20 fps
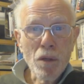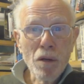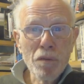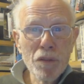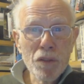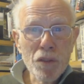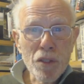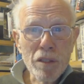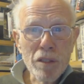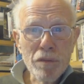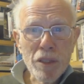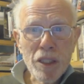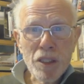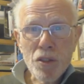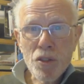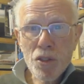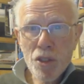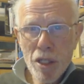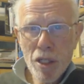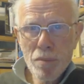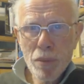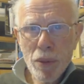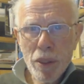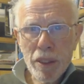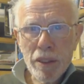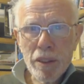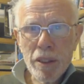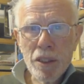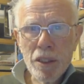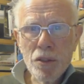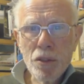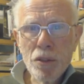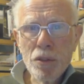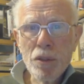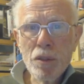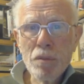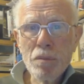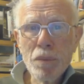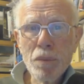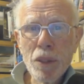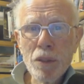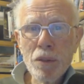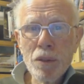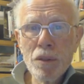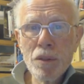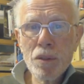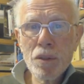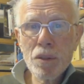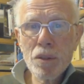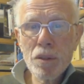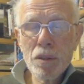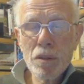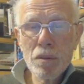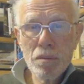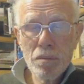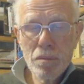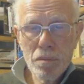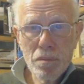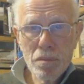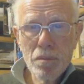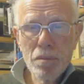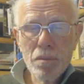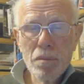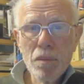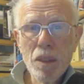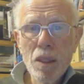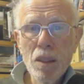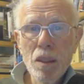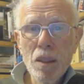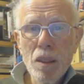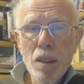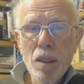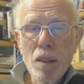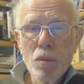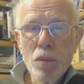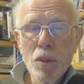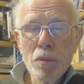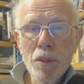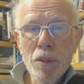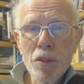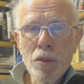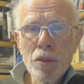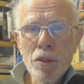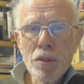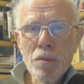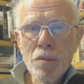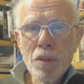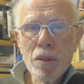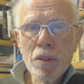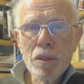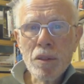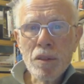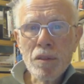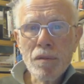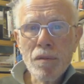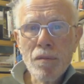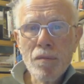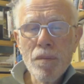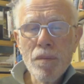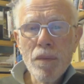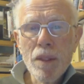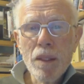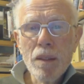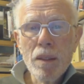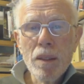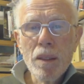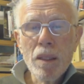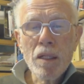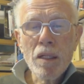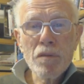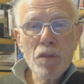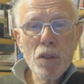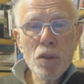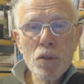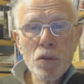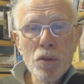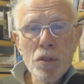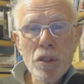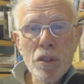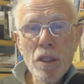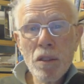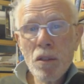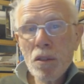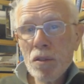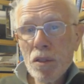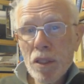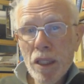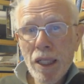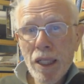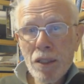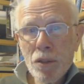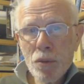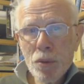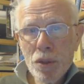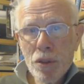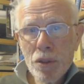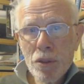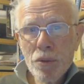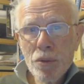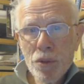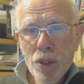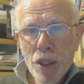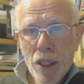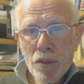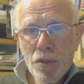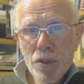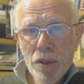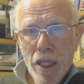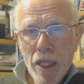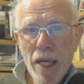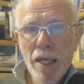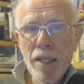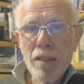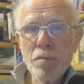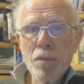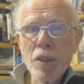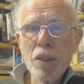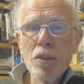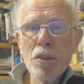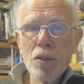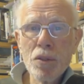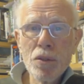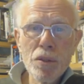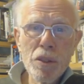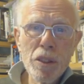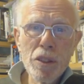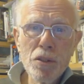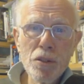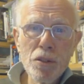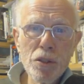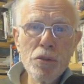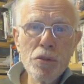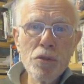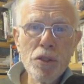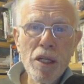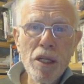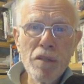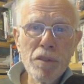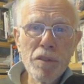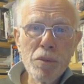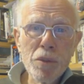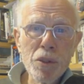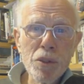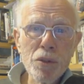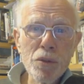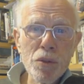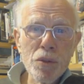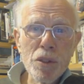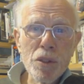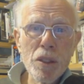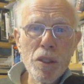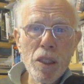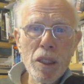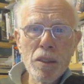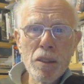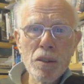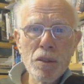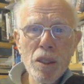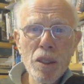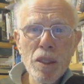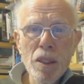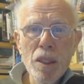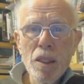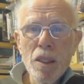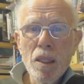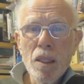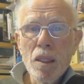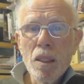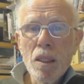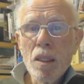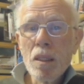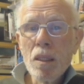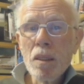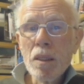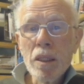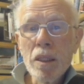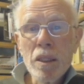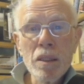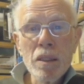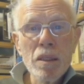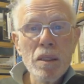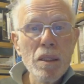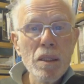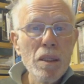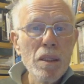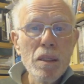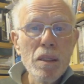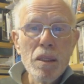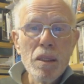Now, obviously, if we can separate these two components, we'd be doing some good. And of course, the long tunnels would do just that, because the through traffic would use the tunnels, the